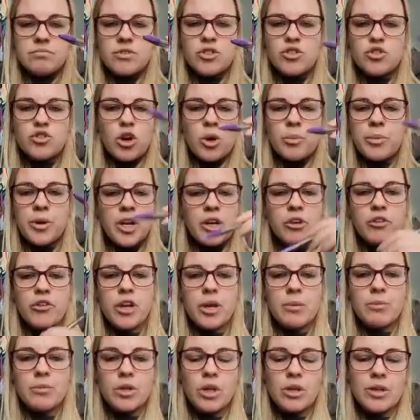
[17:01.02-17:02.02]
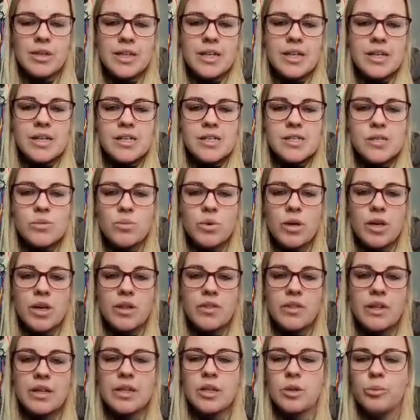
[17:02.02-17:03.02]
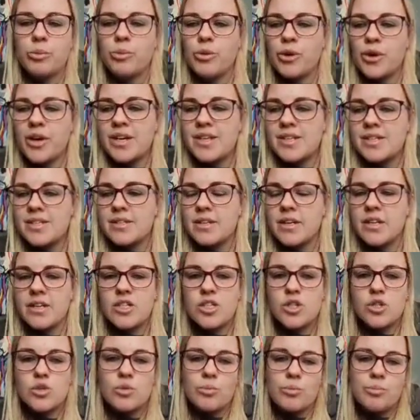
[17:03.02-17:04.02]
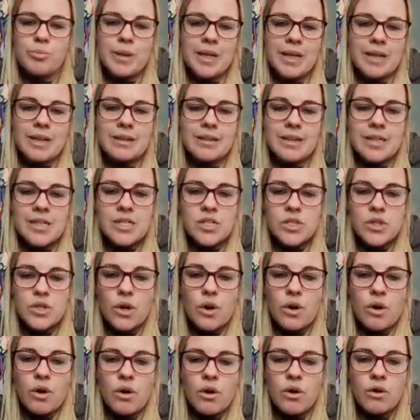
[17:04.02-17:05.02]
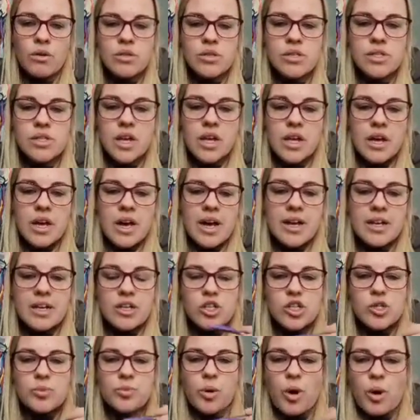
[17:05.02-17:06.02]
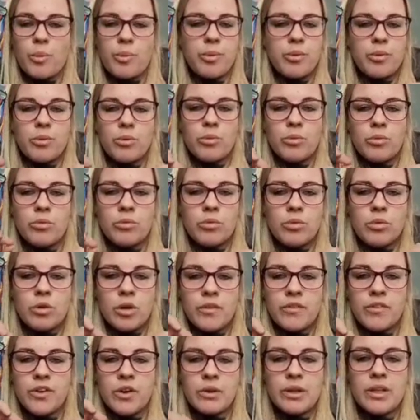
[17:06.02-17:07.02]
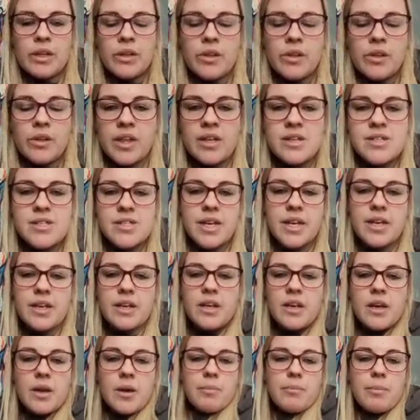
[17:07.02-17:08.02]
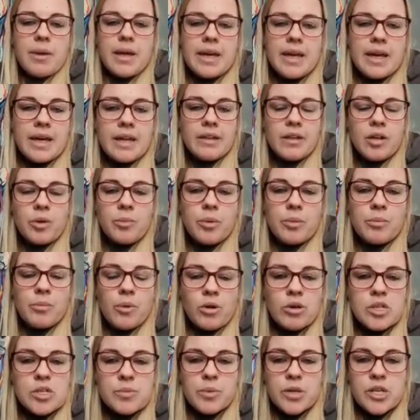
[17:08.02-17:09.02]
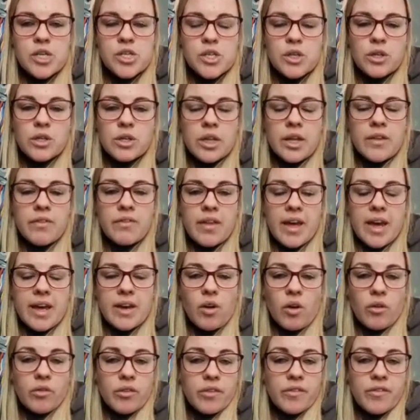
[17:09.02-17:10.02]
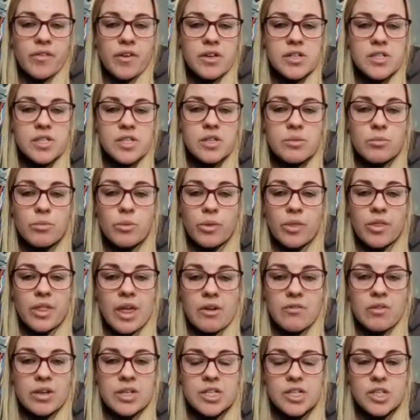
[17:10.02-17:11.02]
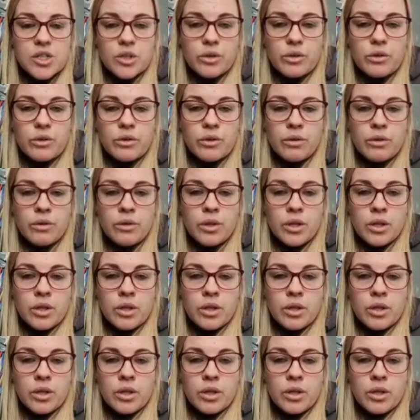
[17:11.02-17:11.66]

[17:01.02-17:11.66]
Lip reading: strawberry and cream lollies with a little bracelet, some pink lindors, and I just pop a few little things in, make it a little bit more special, and then on the 1st of the month they're ready to go.